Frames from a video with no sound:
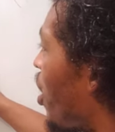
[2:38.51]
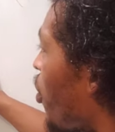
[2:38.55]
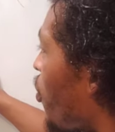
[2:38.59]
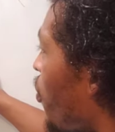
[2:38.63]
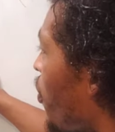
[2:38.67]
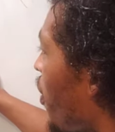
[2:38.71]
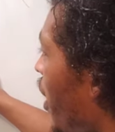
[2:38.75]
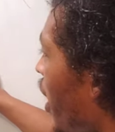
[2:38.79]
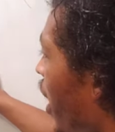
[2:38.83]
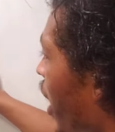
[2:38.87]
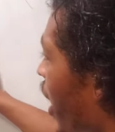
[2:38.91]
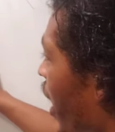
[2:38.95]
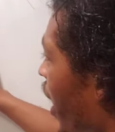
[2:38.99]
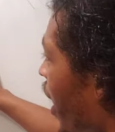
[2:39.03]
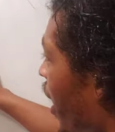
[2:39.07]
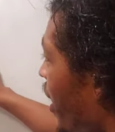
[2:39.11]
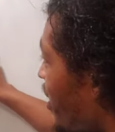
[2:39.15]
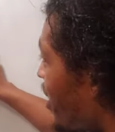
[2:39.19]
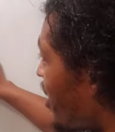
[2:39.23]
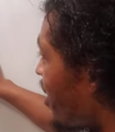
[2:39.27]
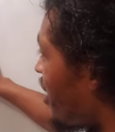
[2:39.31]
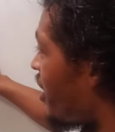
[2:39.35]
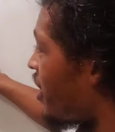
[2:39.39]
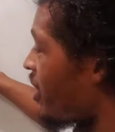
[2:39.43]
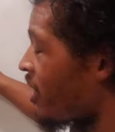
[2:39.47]
The
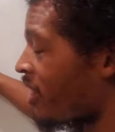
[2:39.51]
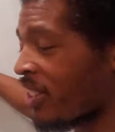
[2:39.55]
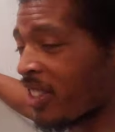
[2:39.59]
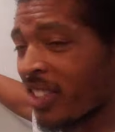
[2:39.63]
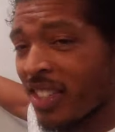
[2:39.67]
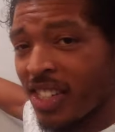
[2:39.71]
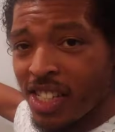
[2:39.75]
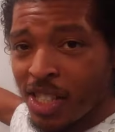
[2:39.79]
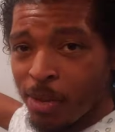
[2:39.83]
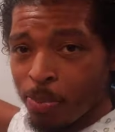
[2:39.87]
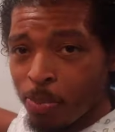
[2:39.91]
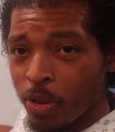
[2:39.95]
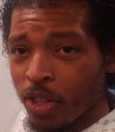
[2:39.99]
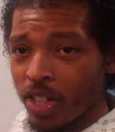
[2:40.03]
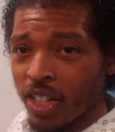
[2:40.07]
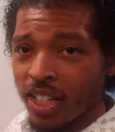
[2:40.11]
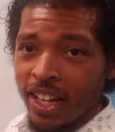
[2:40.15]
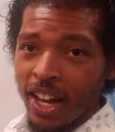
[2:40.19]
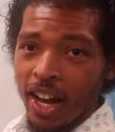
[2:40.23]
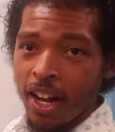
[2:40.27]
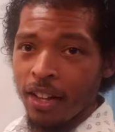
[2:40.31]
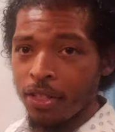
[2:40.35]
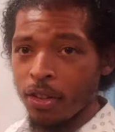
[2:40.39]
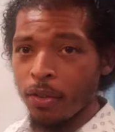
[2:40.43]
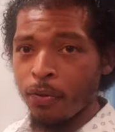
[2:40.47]
essence is putting
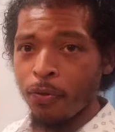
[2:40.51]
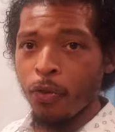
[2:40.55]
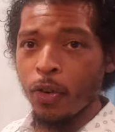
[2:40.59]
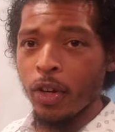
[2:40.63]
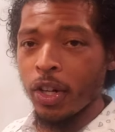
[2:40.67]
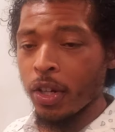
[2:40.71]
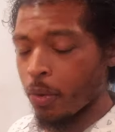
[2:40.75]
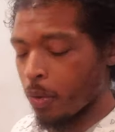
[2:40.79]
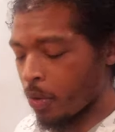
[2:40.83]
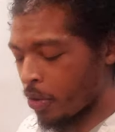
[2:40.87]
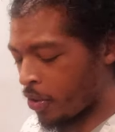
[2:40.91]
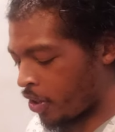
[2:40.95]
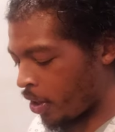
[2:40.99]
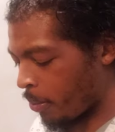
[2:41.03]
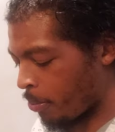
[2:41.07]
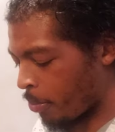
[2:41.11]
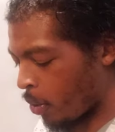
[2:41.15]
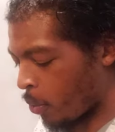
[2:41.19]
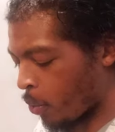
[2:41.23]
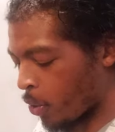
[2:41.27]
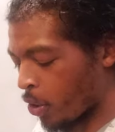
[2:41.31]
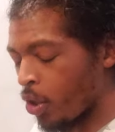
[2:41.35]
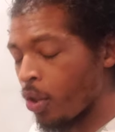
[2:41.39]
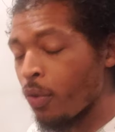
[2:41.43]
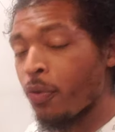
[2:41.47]
out the frequency. But
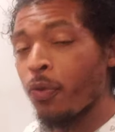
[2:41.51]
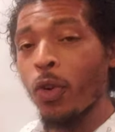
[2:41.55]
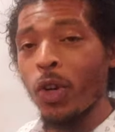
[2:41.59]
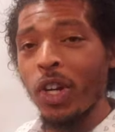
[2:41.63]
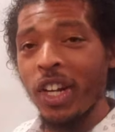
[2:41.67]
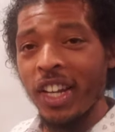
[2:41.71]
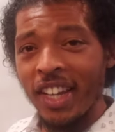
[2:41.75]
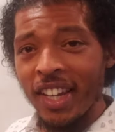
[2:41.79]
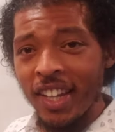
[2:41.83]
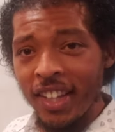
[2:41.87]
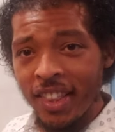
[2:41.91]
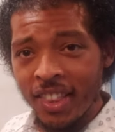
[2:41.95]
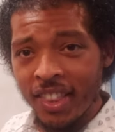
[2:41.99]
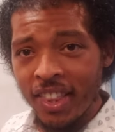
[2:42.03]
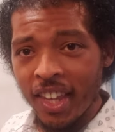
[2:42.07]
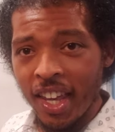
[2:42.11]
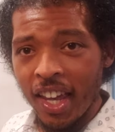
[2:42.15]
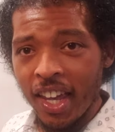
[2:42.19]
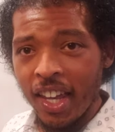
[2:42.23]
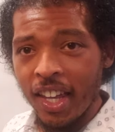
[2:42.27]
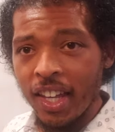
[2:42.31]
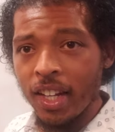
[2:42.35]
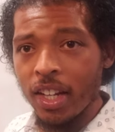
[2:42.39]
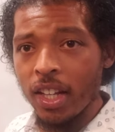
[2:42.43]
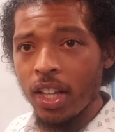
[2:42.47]
when you forget
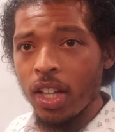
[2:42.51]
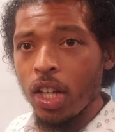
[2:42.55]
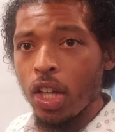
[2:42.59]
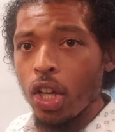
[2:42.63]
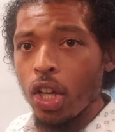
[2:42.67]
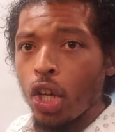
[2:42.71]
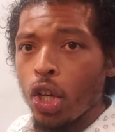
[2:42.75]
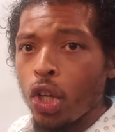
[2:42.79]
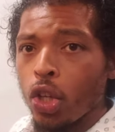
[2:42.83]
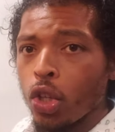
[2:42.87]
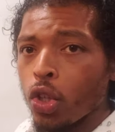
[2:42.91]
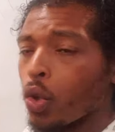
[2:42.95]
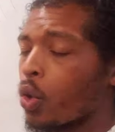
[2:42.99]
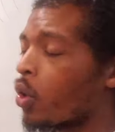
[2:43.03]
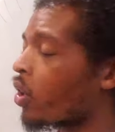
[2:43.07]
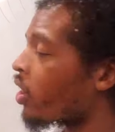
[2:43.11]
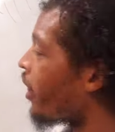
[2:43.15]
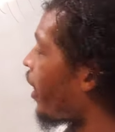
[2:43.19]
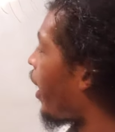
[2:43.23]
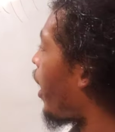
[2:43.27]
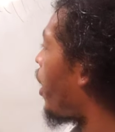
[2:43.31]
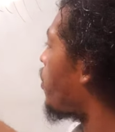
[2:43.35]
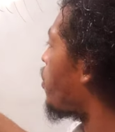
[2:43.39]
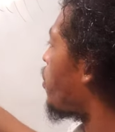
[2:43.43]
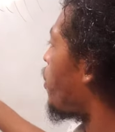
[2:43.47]
that, you
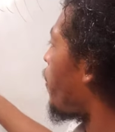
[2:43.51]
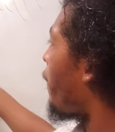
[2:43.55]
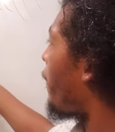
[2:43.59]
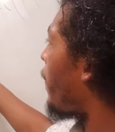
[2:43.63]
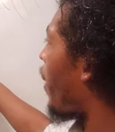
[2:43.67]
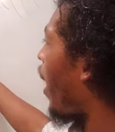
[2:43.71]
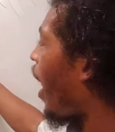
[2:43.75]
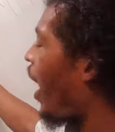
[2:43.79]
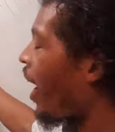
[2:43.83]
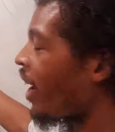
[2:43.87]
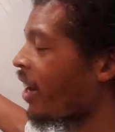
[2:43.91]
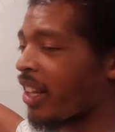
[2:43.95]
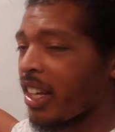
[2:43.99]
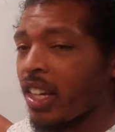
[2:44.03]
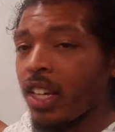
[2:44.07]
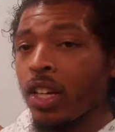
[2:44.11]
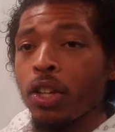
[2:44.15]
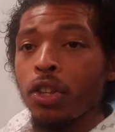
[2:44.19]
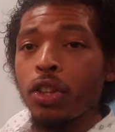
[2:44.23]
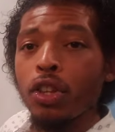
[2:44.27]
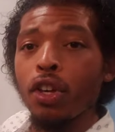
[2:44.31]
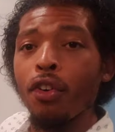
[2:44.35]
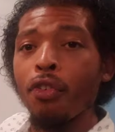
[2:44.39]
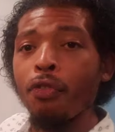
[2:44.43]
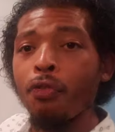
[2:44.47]
allow the body,
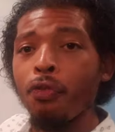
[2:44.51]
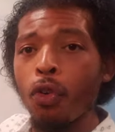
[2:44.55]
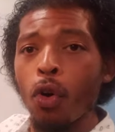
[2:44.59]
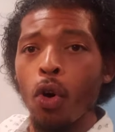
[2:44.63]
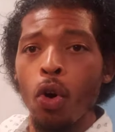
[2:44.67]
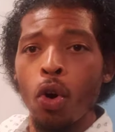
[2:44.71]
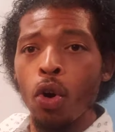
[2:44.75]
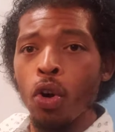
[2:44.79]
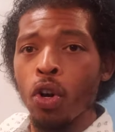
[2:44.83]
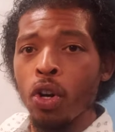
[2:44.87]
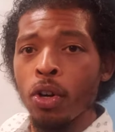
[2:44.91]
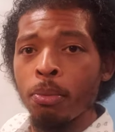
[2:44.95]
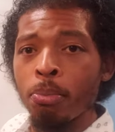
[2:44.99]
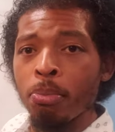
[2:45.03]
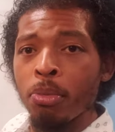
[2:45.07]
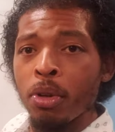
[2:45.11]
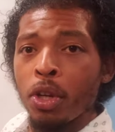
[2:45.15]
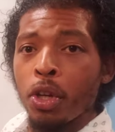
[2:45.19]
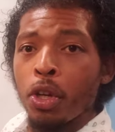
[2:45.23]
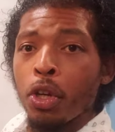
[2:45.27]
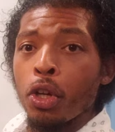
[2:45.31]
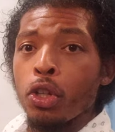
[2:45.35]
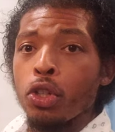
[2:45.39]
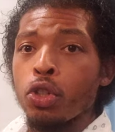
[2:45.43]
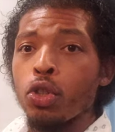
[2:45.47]
the form,
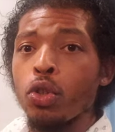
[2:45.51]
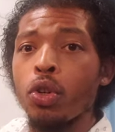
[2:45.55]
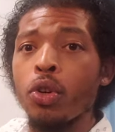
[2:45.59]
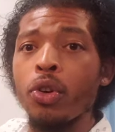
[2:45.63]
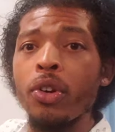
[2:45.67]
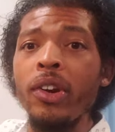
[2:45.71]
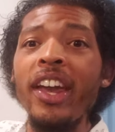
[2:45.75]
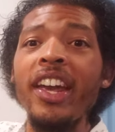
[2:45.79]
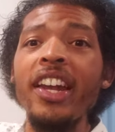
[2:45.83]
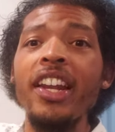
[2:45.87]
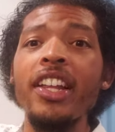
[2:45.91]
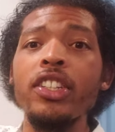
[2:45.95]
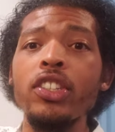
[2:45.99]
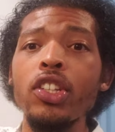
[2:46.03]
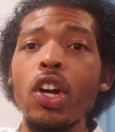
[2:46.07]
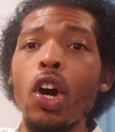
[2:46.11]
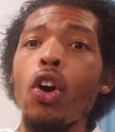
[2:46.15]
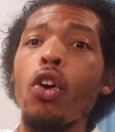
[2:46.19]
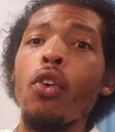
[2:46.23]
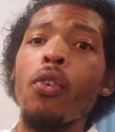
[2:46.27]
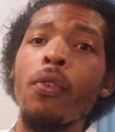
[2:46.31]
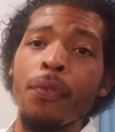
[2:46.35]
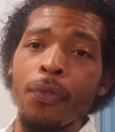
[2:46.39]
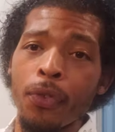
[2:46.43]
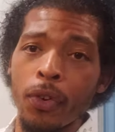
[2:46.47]
to create its
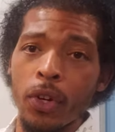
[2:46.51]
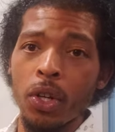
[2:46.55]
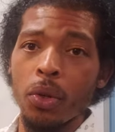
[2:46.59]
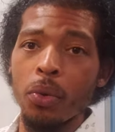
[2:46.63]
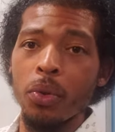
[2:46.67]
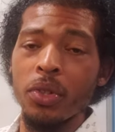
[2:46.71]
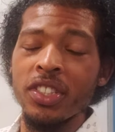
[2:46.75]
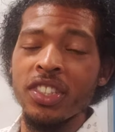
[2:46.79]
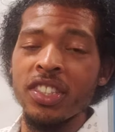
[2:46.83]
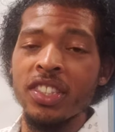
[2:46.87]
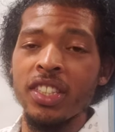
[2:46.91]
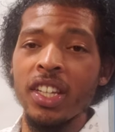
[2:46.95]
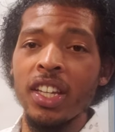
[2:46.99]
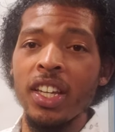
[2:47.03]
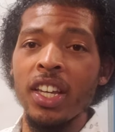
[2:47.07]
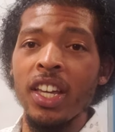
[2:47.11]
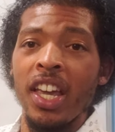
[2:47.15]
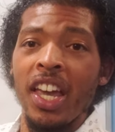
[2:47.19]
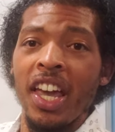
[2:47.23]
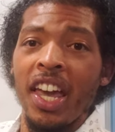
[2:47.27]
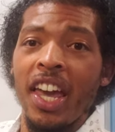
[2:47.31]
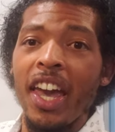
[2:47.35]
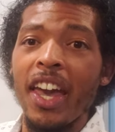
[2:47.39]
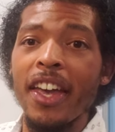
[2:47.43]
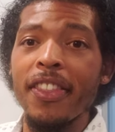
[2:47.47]
own frequency,
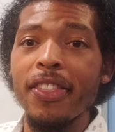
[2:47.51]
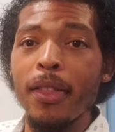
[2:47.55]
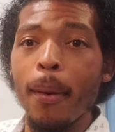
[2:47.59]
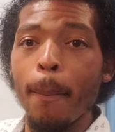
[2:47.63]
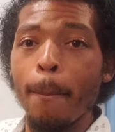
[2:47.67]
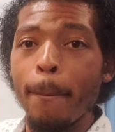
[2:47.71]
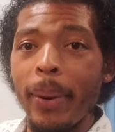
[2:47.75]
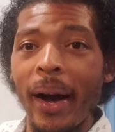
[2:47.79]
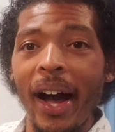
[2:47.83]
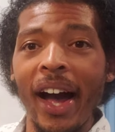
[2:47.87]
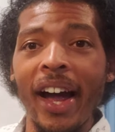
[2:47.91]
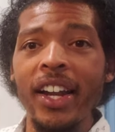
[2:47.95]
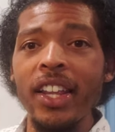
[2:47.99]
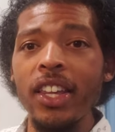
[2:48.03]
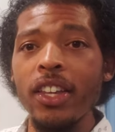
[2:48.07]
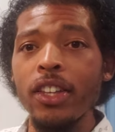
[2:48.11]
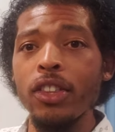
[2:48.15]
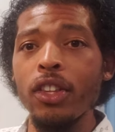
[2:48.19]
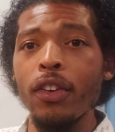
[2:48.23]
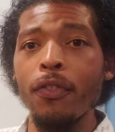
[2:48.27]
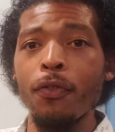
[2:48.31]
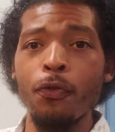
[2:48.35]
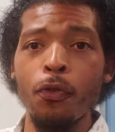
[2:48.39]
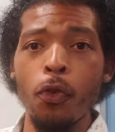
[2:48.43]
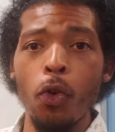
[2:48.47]
and the body and
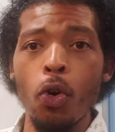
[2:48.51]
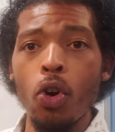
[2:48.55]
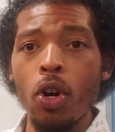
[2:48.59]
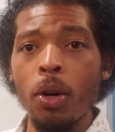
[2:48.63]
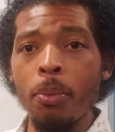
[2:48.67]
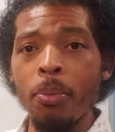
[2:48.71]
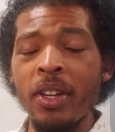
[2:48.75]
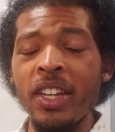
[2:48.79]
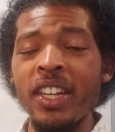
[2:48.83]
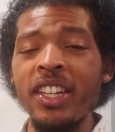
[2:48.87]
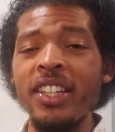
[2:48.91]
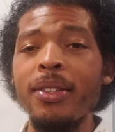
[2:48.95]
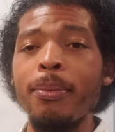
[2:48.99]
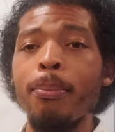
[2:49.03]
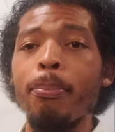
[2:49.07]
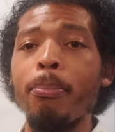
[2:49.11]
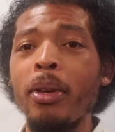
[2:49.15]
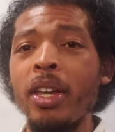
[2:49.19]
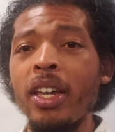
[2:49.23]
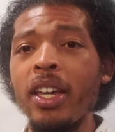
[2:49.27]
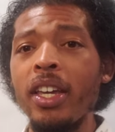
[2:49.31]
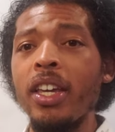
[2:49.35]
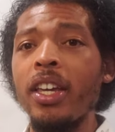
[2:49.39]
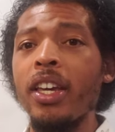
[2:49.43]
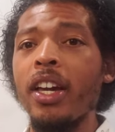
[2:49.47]
the form can
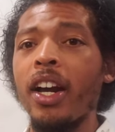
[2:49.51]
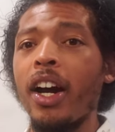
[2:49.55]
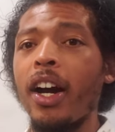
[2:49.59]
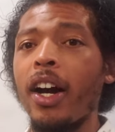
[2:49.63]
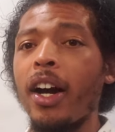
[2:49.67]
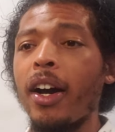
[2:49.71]
be